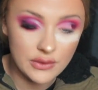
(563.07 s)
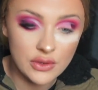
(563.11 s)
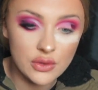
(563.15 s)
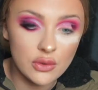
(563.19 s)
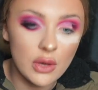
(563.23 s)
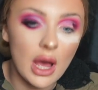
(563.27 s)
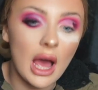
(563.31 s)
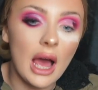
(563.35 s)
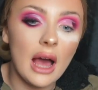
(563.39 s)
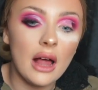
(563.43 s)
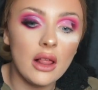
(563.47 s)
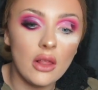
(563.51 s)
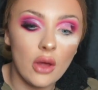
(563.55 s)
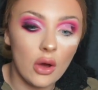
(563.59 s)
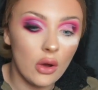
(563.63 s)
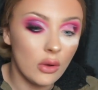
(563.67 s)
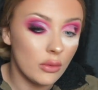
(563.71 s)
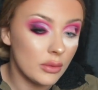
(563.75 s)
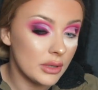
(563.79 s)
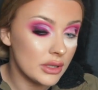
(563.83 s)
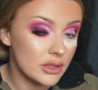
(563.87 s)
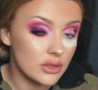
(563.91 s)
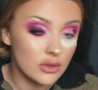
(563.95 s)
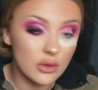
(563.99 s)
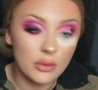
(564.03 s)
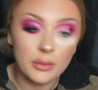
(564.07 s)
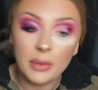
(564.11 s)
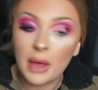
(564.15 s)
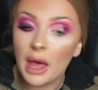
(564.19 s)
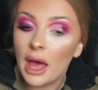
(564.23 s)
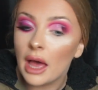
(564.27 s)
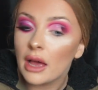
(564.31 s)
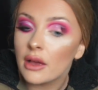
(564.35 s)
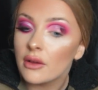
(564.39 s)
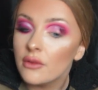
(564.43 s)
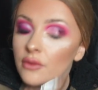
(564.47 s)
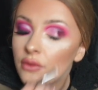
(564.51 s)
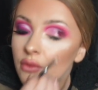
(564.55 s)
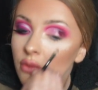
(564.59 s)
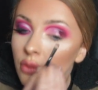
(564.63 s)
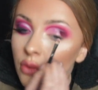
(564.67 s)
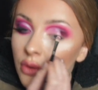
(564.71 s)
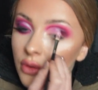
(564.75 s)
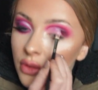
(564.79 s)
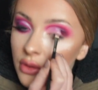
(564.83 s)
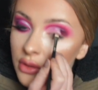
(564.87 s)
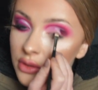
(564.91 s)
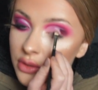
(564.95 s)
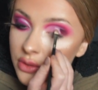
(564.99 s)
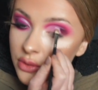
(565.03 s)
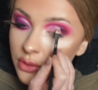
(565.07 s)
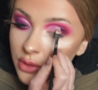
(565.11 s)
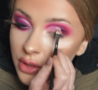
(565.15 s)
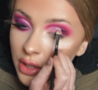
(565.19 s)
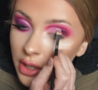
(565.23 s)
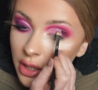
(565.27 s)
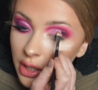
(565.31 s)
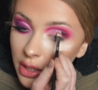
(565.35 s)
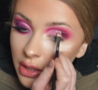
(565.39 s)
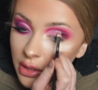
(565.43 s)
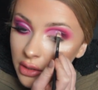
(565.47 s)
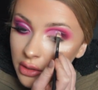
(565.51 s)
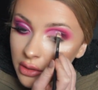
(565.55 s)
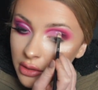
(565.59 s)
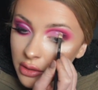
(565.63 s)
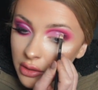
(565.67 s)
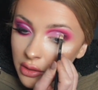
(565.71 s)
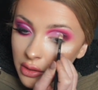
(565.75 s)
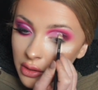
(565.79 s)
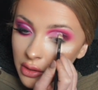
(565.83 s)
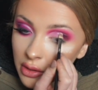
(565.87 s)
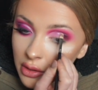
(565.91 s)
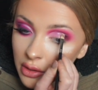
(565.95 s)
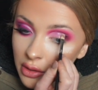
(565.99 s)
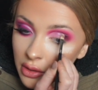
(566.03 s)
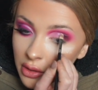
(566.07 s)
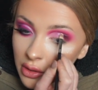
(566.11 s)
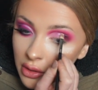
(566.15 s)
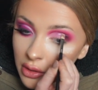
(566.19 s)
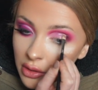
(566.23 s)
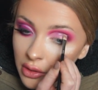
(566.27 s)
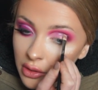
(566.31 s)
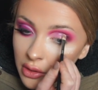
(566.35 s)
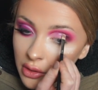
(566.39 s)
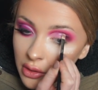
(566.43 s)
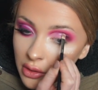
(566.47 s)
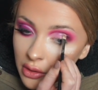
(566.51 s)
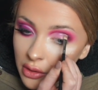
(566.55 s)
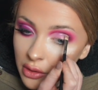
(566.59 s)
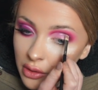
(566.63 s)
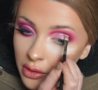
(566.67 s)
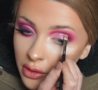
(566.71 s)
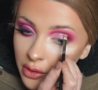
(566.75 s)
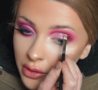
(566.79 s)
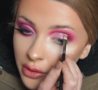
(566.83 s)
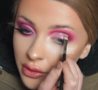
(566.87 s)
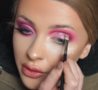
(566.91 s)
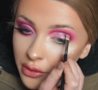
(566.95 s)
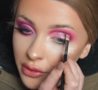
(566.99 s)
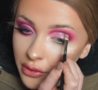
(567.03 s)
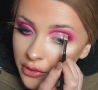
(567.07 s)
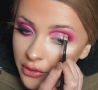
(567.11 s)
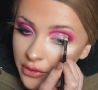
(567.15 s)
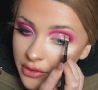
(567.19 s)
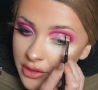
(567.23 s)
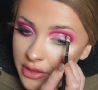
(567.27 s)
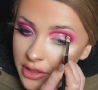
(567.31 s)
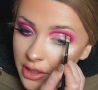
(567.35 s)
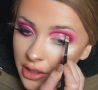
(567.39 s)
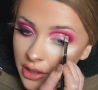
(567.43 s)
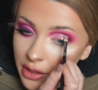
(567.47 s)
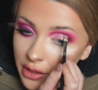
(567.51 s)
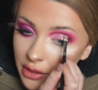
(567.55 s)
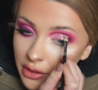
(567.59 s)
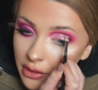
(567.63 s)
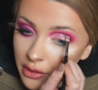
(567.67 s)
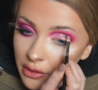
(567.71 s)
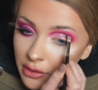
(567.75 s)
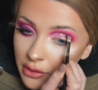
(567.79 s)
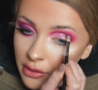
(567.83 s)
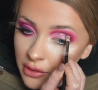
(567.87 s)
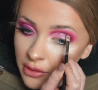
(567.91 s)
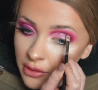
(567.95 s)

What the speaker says: So I'll always go back and forth and sort of look and see.